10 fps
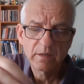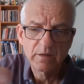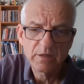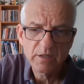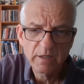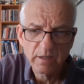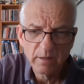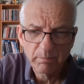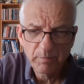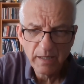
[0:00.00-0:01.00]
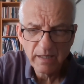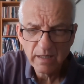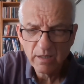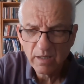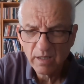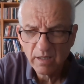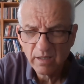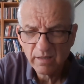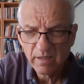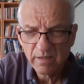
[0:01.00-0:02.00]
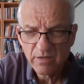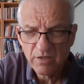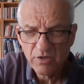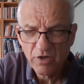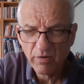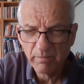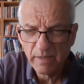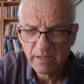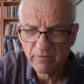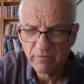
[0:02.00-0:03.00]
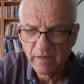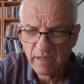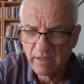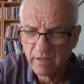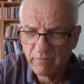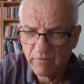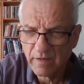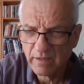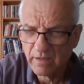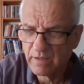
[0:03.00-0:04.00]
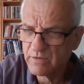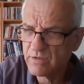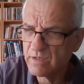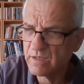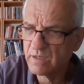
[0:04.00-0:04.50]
This little pig, that's not Peter Fagan. In fact, that's